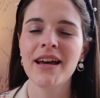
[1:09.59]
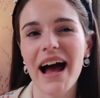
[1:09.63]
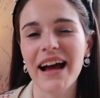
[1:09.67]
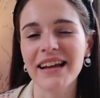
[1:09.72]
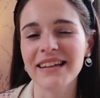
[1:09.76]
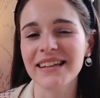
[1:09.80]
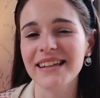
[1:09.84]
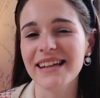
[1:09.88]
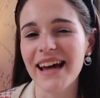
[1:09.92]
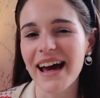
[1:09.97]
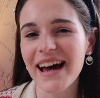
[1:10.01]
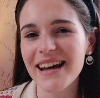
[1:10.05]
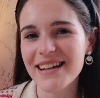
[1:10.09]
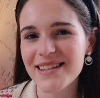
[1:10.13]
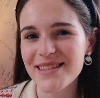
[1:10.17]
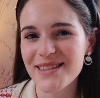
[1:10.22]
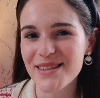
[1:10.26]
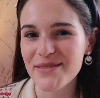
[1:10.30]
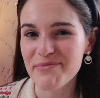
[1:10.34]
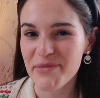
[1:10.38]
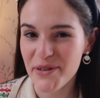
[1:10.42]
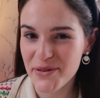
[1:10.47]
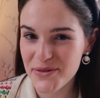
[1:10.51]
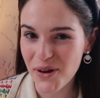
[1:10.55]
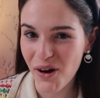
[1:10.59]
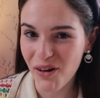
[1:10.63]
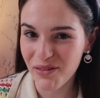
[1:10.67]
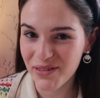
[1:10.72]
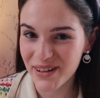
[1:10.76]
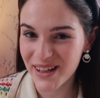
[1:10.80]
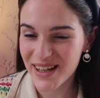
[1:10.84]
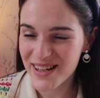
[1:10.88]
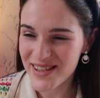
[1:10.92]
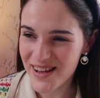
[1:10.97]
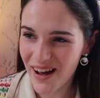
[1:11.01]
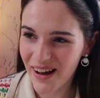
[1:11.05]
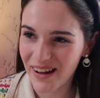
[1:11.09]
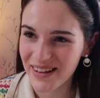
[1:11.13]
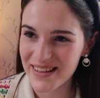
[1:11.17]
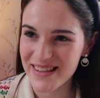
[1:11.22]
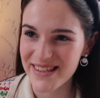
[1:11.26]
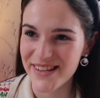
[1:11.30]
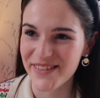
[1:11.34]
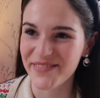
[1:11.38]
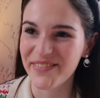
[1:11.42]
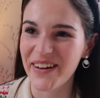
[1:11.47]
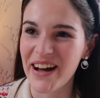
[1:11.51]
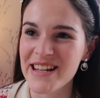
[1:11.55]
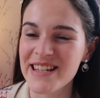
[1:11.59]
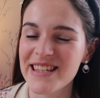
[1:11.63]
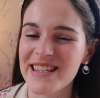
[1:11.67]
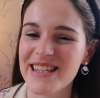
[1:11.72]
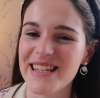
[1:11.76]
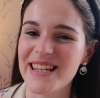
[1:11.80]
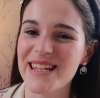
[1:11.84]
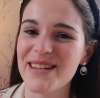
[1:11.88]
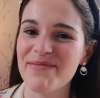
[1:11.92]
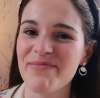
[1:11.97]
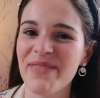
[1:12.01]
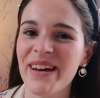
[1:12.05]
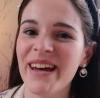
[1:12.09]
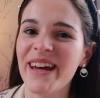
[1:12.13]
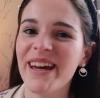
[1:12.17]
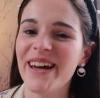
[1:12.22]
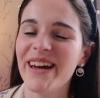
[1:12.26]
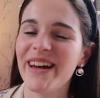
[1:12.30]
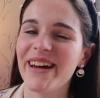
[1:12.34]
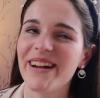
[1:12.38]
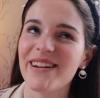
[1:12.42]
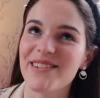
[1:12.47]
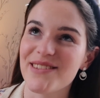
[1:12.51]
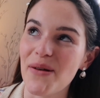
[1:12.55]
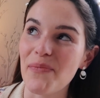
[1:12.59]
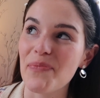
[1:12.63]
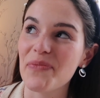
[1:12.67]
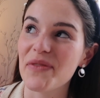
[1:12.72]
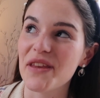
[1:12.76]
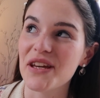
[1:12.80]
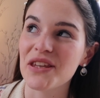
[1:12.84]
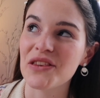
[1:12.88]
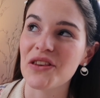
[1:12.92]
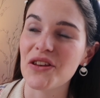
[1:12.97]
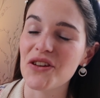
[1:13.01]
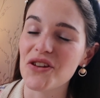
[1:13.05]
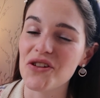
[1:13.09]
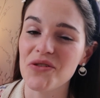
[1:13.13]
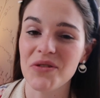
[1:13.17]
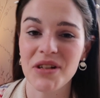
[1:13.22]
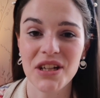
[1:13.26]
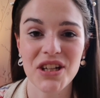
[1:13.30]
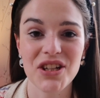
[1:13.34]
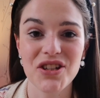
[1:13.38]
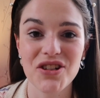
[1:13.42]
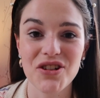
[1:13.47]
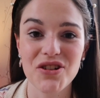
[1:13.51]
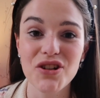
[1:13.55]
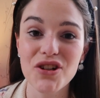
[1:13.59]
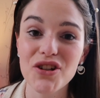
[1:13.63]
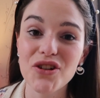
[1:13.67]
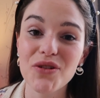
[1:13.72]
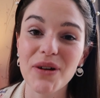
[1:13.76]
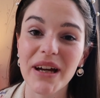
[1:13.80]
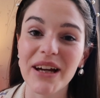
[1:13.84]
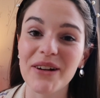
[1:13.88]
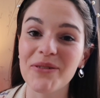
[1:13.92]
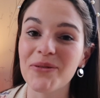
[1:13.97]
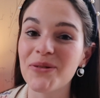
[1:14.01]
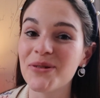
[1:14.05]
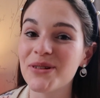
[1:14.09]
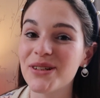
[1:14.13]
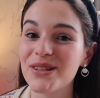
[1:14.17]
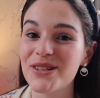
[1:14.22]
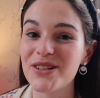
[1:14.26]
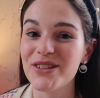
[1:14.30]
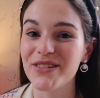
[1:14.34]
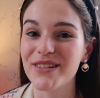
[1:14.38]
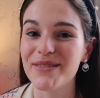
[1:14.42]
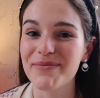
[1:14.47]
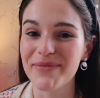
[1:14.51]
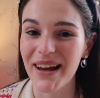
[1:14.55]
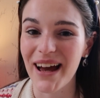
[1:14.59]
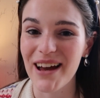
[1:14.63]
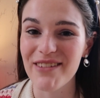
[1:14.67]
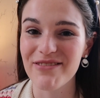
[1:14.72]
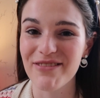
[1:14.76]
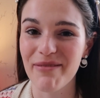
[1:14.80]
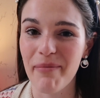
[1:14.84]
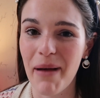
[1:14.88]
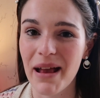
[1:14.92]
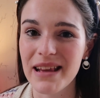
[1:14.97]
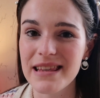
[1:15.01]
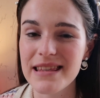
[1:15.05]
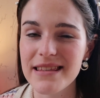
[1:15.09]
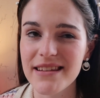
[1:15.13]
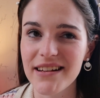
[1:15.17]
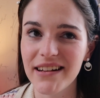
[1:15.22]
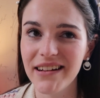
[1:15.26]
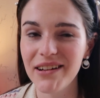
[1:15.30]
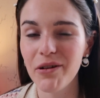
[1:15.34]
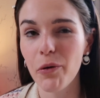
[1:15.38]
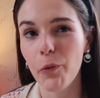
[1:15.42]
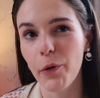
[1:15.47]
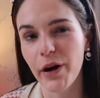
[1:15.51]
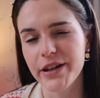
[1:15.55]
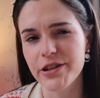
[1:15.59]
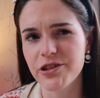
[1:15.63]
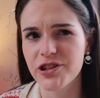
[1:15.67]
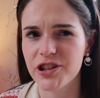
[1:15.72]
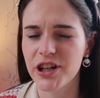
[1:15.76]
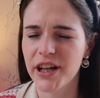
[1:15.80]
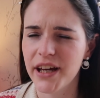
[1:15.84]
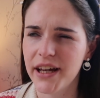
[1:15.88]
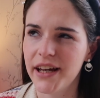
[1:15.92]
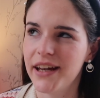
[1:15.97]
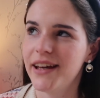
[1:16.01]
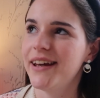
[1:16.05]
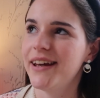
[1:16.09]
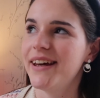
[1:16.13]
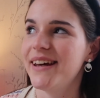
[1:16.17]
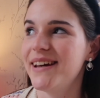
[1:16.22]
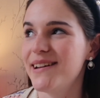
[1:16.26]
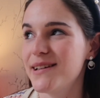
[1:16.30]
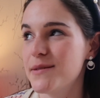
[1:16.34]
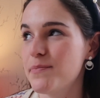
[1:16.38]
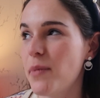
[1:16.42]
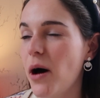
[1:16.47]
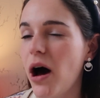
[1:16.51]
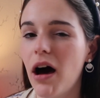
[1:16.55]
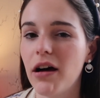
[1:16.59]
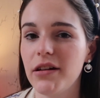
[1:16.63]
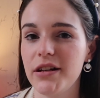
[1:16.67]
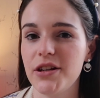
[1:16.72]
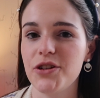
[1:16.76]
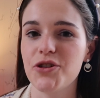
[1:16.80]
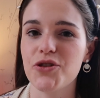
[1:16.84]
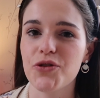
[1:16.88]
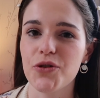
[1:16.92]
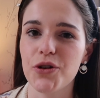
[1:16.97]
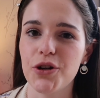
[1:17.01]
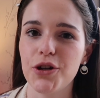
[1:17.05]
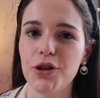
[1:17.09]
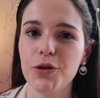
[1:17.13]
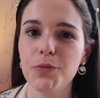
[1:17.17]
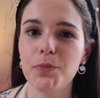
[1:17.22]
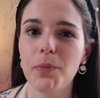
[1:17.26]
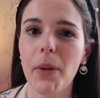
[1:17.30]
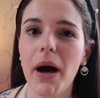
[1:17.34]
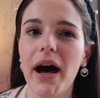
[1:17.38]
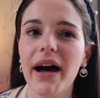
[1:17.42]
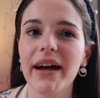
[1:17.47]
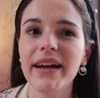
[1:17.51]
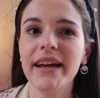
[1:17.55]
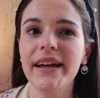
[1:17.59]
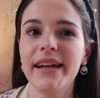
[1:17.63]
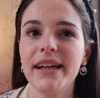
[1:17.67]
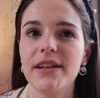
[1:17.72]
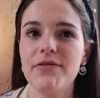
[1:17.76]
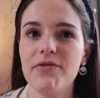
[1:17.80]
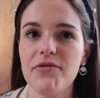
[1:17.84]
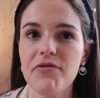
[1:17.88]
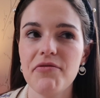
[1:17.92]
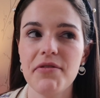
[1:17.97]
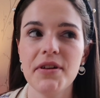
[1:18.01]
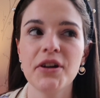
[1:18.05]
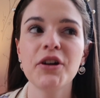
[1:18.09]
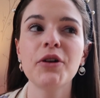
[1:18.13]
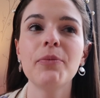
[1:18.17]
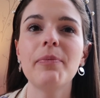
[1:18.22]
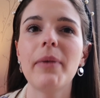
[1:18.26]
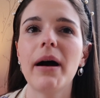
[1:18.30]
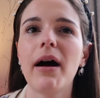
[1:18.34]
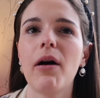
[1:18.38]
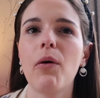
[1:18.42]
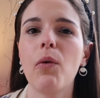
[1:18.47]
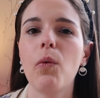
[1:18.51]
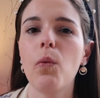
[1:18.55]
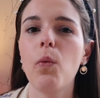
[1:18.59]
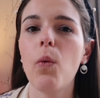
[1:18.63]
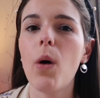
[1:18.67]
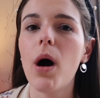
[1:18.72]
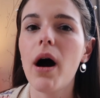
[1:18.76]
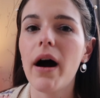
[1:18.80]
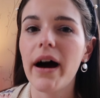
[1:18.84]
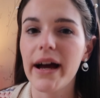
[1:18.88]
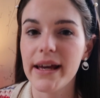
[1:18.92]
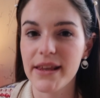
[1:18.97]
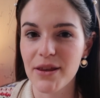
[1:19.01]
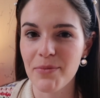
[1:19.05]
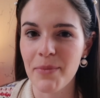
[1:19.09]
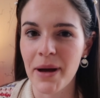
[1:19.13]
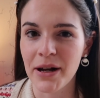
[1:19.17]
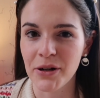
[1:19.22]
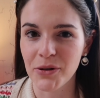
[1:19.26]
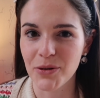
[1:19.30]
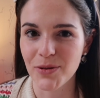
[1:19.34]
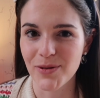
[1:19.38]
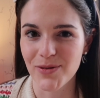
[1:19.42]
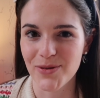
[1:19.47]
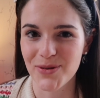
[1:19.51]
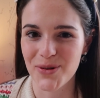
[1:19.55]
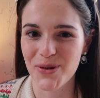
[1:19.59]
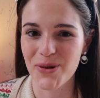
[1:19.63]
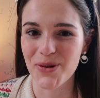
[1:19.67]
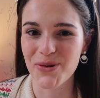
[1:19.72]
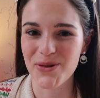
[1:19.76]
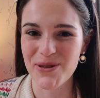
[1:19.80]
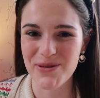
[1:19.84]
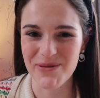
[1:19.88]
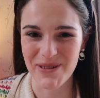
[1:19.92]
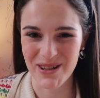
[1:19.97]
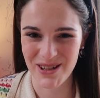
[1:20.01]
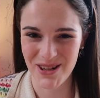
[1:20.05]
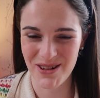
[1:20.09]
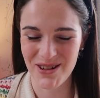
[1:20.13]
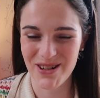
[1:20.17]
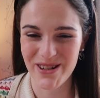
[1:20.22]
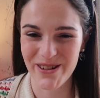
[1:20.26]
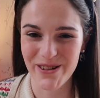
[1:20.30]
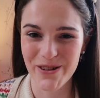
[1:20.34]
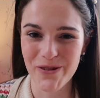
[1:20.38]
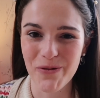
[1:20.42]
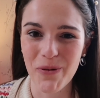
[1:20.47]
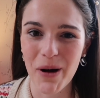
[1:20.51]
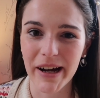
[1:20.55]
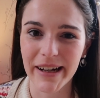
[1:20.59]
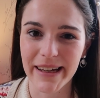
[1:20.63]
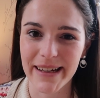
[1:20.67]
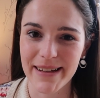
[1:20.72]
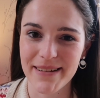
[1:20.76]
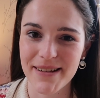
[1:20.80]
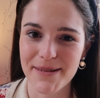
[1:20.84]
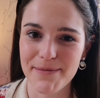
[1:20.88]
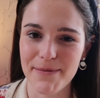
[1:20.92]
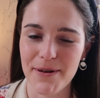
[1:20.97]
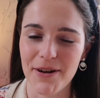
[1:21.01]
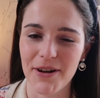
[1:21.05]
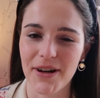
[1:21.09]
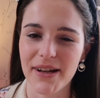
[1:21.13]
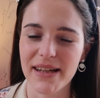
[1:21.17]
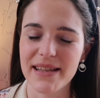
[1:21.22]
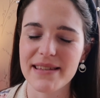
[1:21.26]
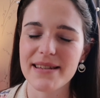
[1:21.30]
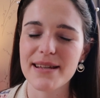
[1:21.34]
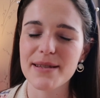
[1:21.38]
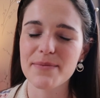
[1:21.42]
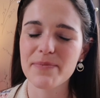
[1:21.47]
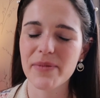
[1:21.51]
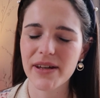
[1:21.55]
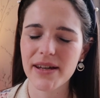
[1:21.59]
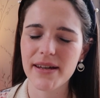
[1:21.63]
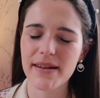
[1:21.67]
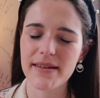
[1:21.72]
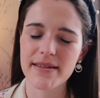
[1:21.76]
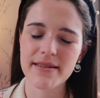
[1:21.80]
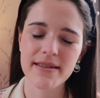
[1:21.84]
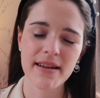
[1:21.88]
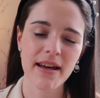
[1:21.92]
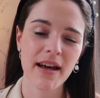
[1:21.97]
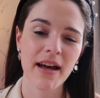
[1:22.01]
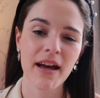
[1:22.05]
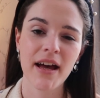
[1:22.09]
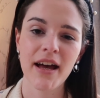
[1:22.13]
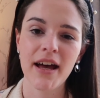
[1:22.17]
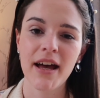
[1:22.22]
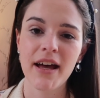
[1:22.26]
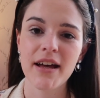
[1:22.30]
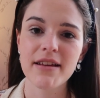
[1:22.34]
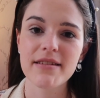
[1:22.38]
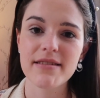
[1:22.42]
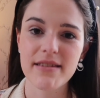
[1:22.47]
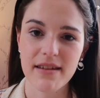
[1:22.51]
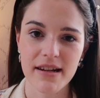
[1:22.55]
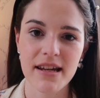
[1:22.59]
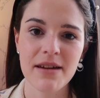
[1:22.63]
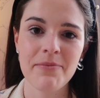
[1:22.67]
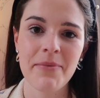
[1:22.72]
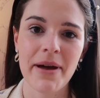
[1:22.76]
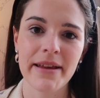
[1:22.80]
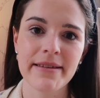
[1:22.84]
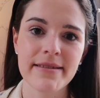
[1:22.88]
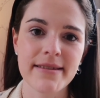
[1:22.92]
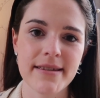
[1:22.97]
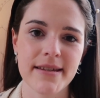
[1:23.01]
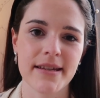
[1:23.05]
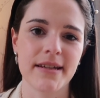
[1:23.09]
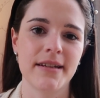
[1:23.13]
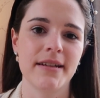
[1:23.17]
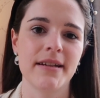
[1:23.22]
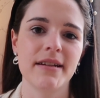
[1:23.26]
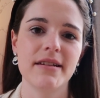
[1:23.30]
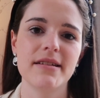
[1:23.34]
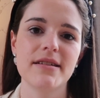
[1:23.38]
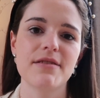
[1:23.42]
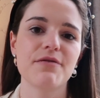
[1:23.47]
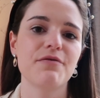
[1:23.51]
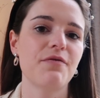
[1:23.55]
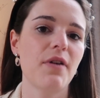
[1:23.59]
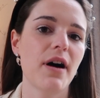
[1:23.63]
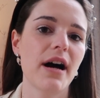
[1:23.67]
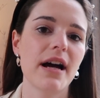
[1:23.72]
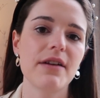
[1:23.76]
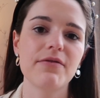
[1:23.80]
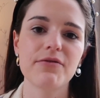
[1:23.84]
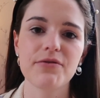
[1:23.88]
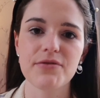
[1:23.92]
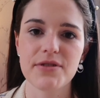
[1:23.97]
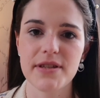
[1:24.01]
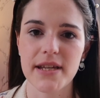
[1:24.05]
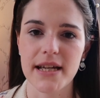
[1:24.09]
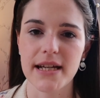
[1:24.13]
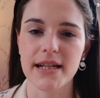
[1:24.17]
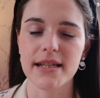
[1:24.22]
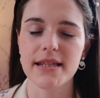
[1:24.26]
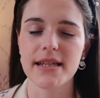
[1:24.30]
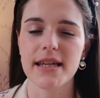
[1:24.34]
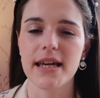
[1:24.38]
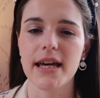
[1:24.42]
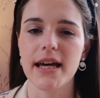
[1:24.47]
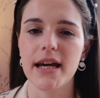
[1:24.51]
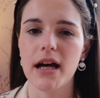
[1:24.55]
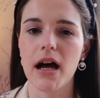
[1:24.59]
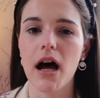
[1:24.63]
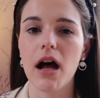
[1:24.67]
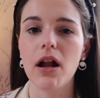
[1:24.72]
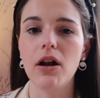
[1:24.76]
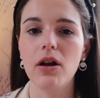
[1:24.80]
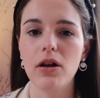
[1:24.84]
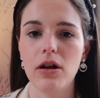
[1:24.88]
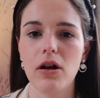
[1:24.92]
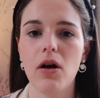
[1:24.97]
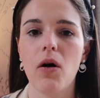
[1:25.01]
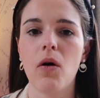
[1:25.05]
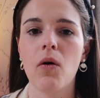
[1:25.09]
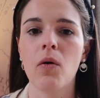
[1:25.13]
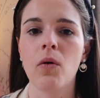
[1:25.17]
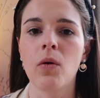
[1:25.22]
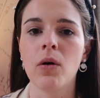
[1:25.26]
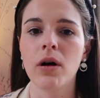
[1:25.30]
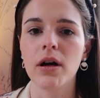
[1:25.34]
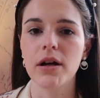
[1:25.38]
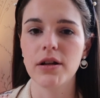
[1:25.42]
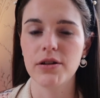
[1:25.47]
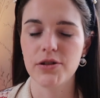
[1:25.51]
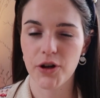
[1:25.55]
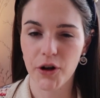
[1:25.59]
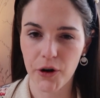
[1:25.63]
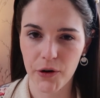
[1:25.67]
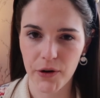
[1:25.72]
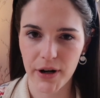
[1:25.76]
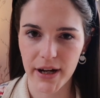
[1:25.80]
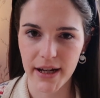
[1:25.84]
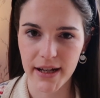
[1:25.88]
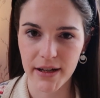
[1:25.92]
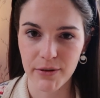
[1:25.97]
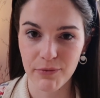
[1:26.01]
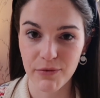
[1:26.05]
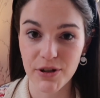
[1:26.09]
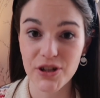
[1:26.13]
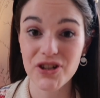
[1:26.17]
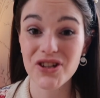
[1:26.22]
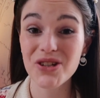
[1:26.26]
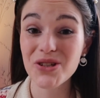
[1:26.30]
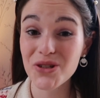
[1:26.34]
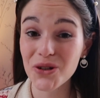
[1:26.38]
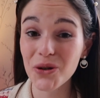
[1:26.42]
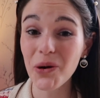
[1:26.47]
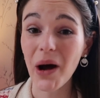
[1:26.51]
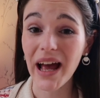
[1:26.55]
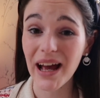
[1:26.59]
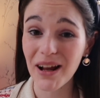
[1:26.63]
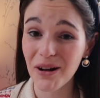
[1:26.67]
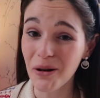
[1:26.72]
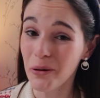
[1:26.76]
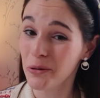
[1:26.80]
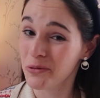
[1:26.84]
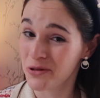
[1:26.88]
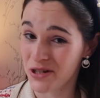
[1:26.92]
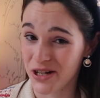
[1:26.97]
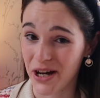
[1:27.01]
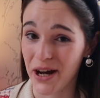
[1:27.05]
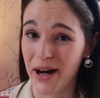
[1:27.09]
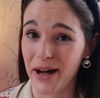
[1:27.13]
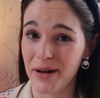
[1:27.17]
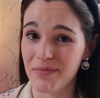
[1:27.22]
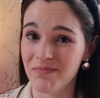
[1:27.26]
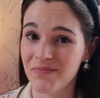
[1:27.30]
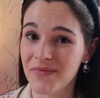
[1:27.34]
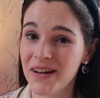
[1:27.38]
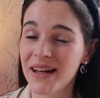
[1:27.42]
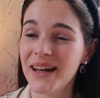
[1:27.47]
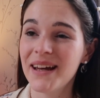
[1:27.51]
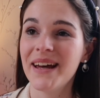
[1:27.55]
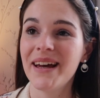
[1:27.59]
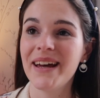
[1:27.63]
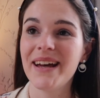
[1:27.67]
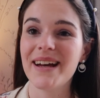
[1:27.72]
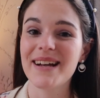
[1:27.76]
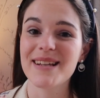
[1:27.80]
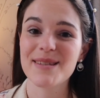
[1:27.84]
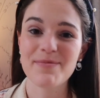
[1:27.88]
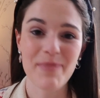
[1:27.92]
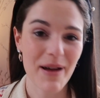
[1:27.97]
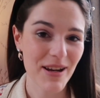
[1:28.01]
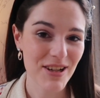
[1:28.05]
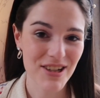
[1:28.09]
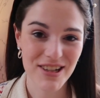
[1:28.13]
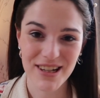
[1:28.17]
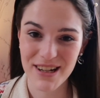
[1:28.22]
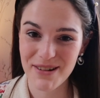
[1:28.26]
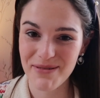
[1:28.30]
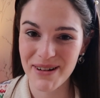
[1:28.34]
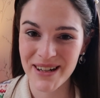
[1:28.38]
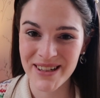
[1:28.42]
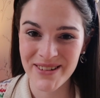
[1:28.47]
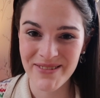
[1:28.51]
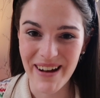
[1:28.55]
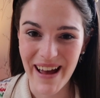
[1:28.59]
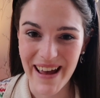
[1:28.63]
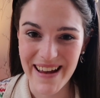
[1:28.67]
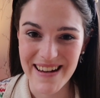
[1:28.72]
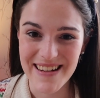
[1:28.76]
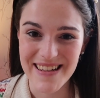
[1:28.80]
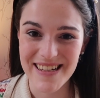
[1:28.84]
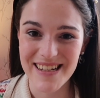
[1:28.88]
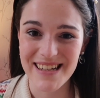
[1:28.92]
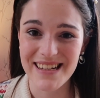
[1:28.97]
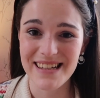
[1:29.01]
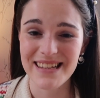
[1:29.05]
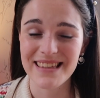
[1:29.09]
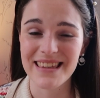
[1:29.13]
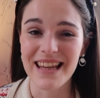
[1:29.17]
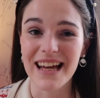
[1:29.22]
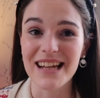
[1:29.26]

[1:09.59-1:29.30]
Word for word: And yes, the most obvious answer might seem it's something that you need to do in order to apply for medicine, which is partly true, but if you think about why the medical schools want you to do work experience, it's because studying medicine is a five or six year long degree, which is quite a long time, especially when you're eighteen.